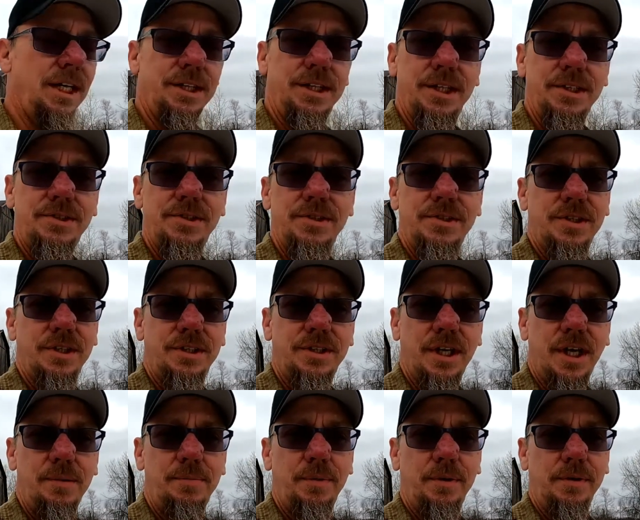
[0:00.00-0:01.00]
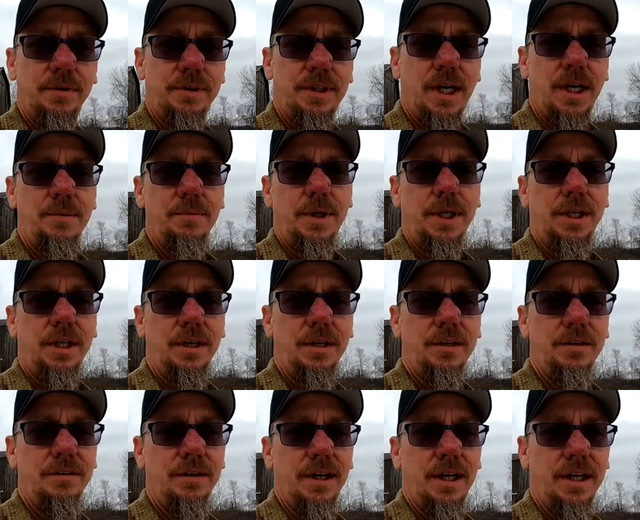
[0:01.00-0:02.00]
this is the type of time of
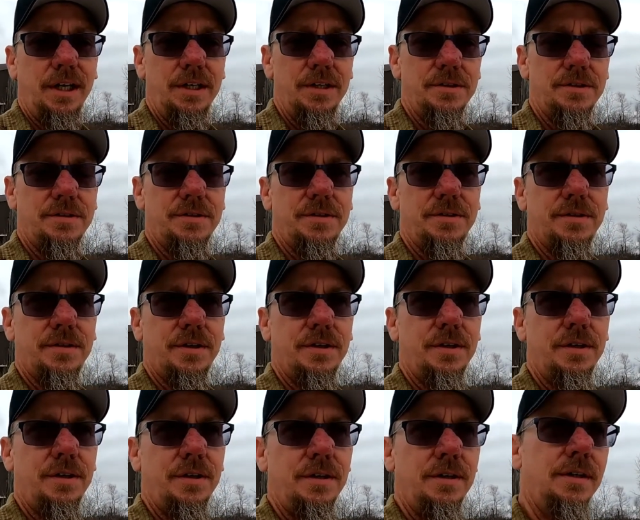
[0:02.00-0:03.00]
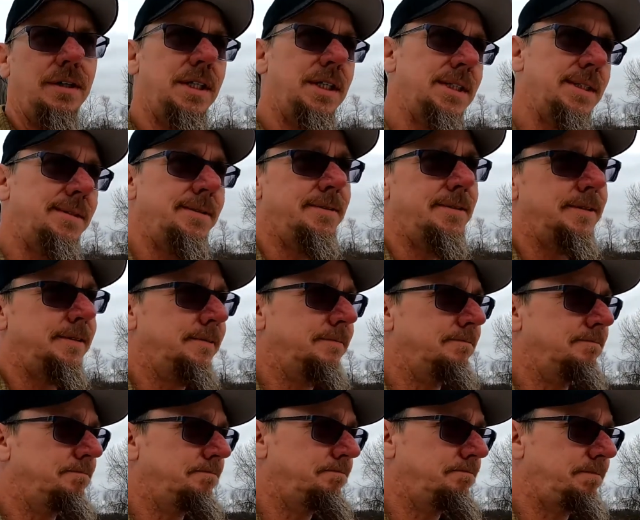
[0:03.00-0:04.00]
year that it's
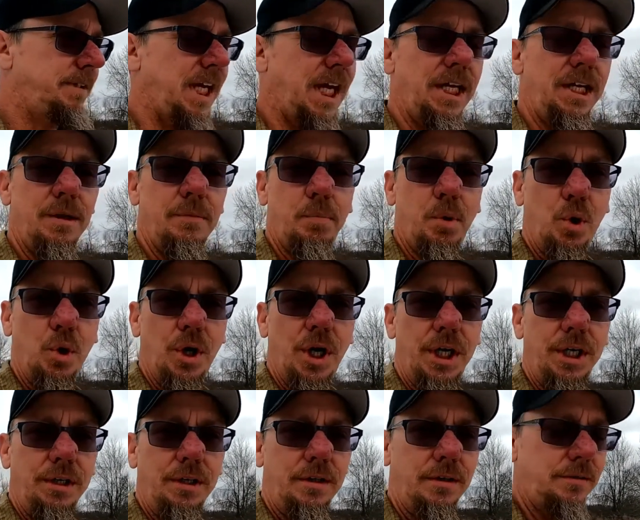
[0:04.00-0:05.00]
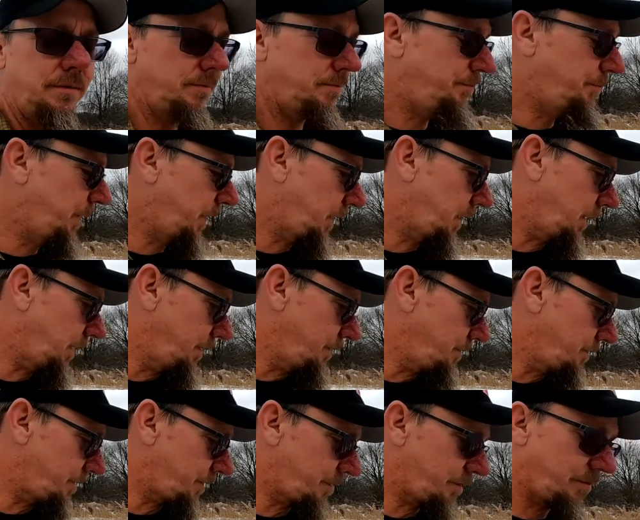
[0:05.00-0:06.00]
kind of boring
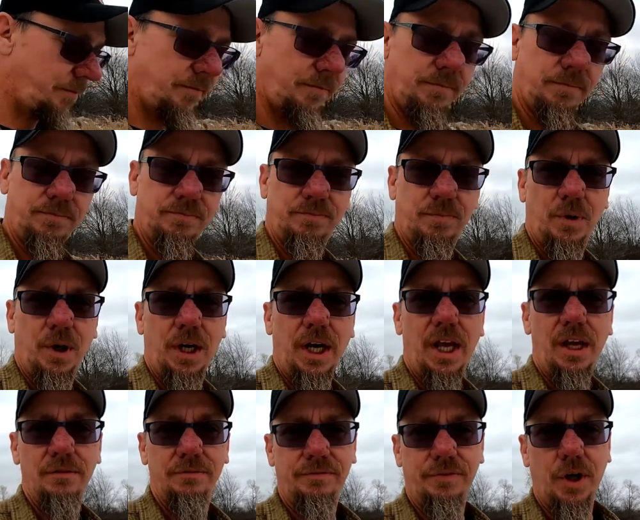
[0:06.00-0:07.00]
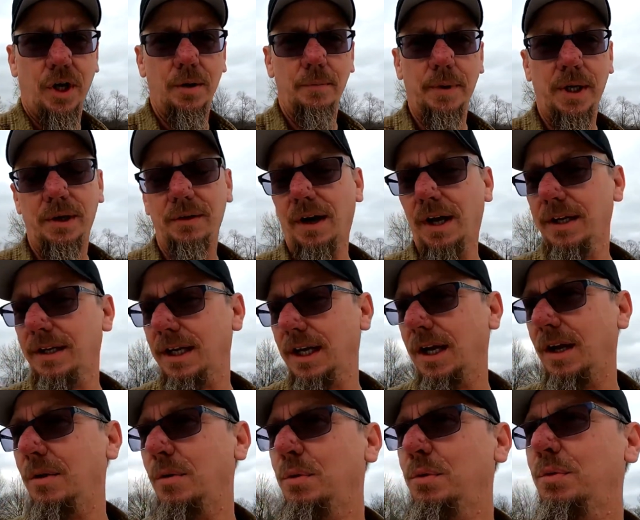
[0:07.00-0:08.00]
because we're not farming right
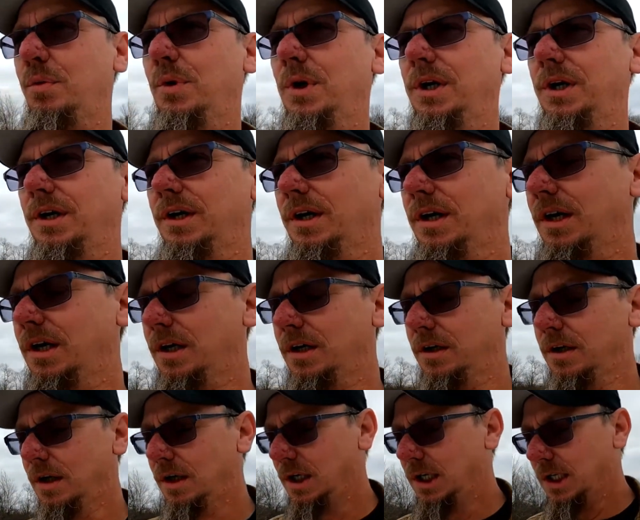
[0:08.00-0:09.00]
now. We're